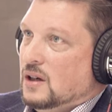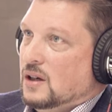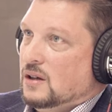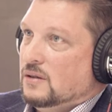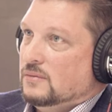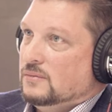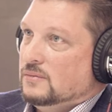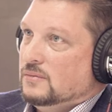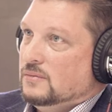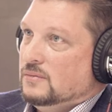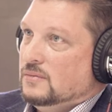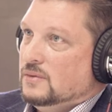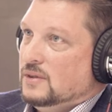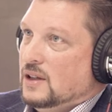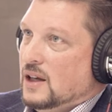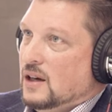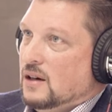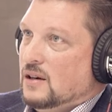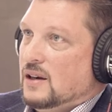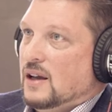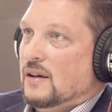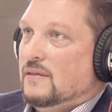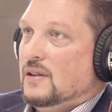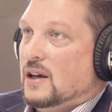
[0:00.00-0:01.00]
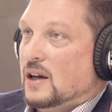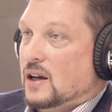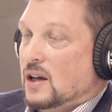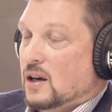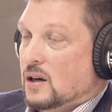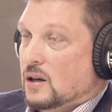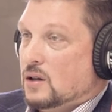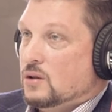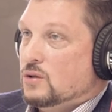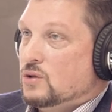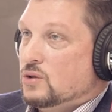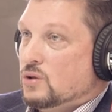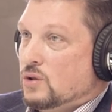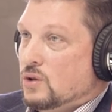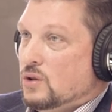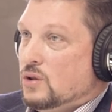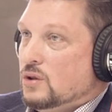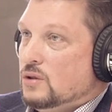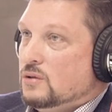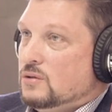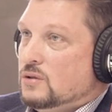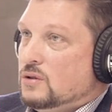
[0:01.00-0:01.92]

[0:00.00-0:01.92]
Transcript: yeah. don't have that capability. They don't have that kind of control.